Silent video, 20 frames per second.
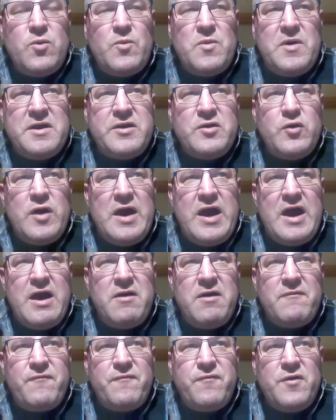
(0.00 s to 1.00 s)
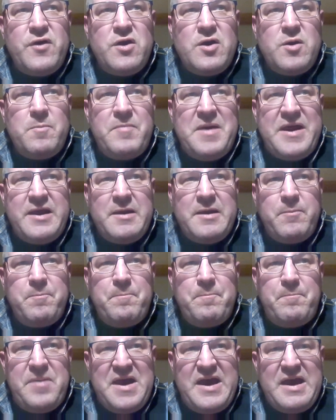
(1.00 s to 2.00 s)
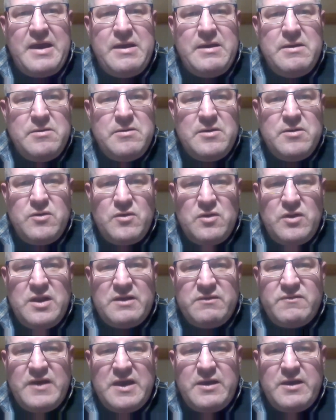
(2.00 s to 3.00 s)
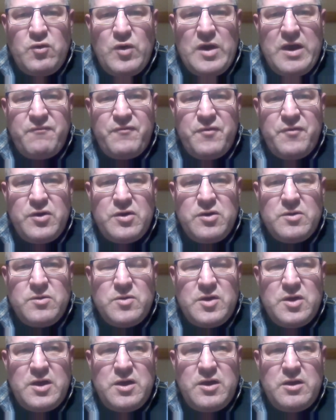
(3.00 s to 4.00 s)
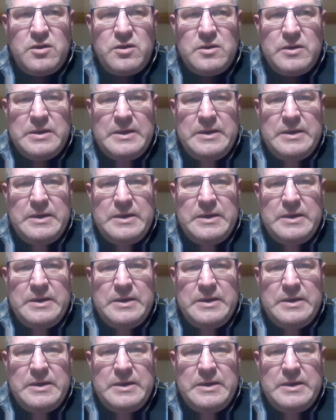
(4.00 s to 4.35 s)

when you have a bedding pack, let's say you have the